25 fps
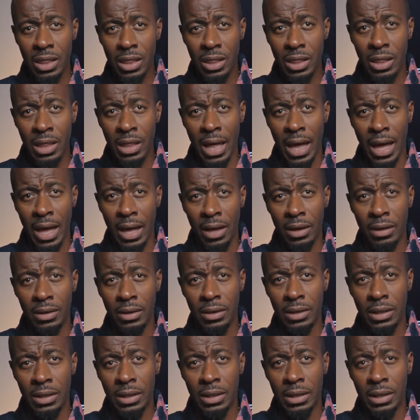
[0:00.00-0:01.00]

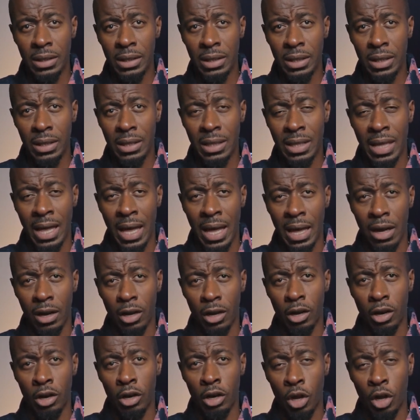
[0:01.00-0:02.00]
that
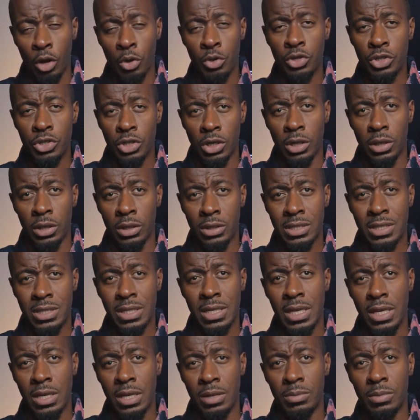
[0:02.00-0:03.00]
closure
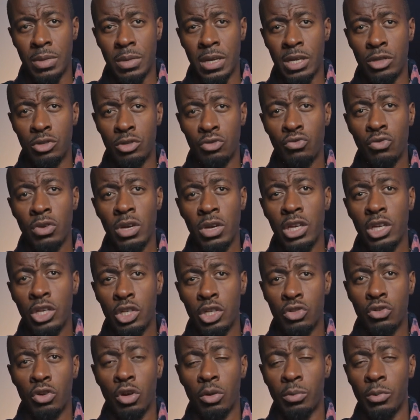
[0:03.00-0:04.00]
seam is really
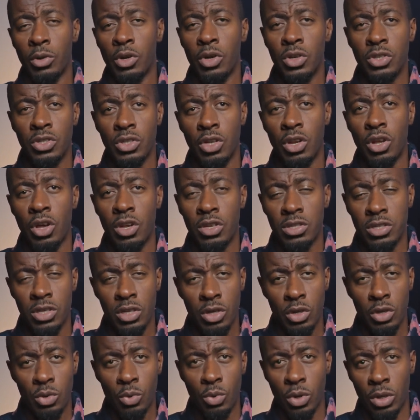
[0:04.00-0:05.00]
strong, because the last
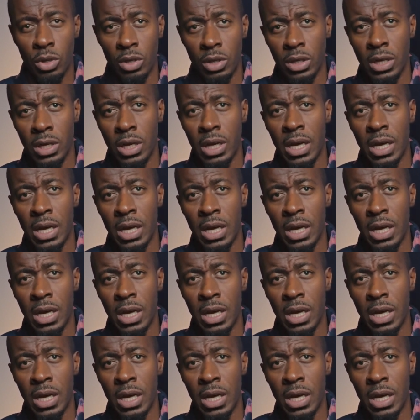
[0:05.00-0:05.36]
thing you want